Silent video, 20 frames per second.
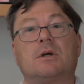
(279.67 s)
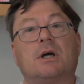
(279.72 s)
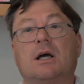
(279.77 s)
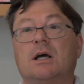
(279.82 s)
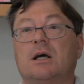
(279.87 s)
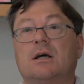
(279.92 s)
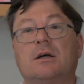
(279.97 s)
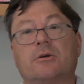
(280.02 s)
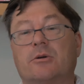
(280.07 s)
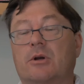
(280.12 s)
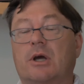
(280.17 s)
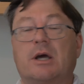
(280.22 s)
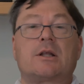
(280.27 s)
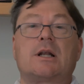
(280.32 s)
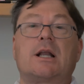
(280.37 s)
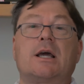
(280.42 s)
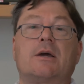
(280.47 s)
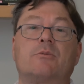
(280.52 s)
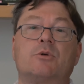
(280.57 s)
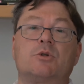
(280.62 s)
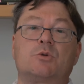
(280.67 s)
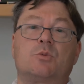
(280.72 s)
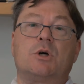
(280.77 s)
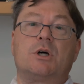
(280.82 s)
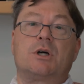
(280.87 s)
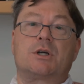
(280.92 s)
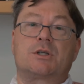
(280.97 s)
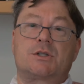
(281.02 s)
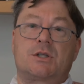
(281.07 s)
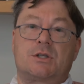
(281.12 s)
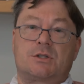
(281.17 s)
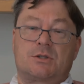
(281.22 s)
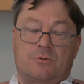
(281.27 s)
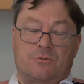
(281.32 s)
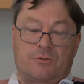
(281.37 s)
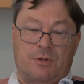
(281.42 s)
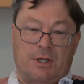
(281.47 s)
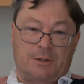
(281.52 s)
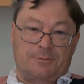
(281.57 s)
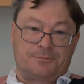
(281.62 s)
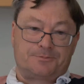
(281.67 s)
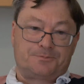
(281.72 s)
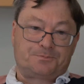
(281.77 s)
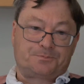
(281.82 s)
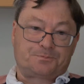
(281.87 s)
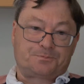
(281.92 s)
how the language works, this sort of thing.